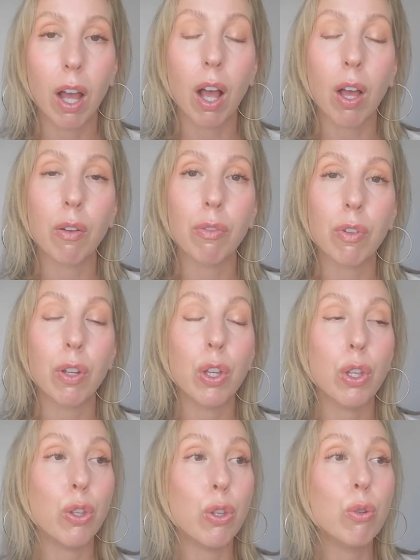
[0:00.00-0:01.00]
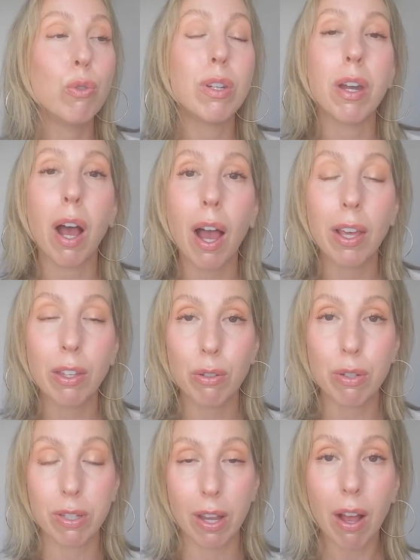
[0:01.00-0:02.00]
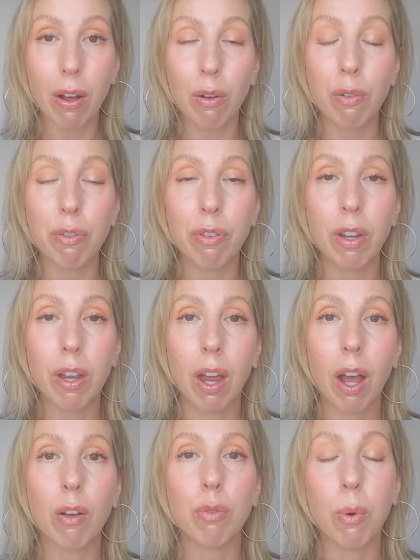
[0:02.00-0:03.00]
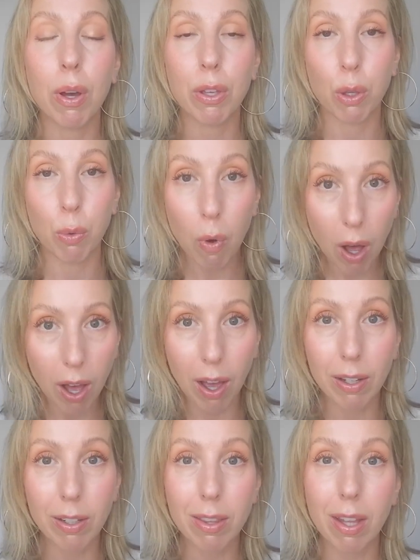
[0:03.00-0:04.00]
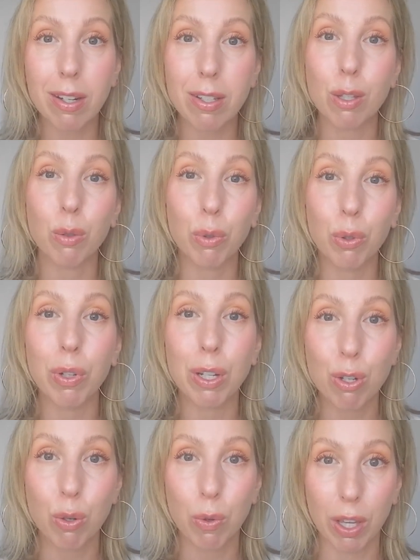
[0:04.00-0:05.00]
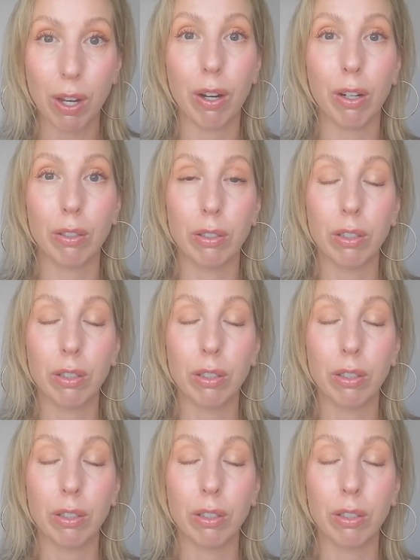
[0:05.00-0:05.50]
of you denying yourself of what you want that is the root issue here.